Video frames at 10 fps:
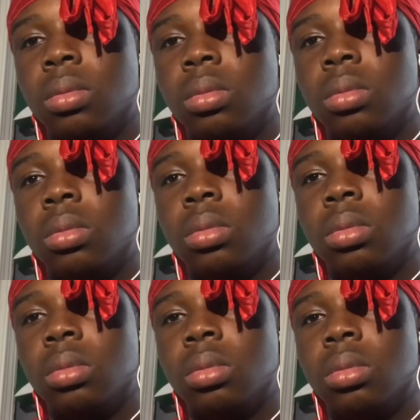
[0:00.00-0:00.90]

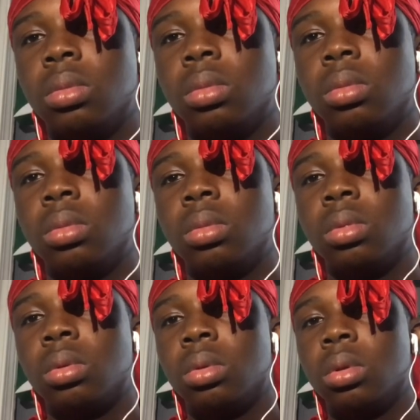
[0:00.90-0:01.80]

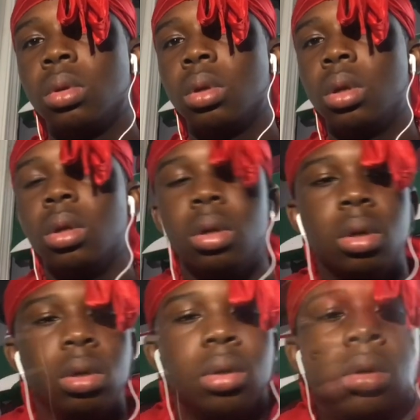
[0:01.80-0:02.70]

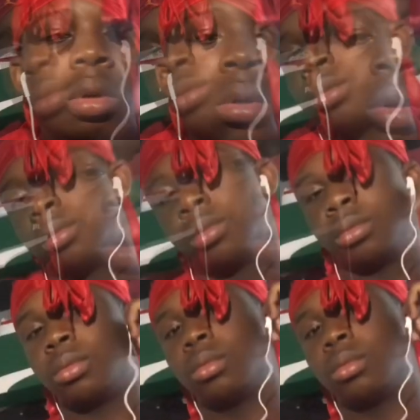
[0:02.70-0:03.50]
[no speech]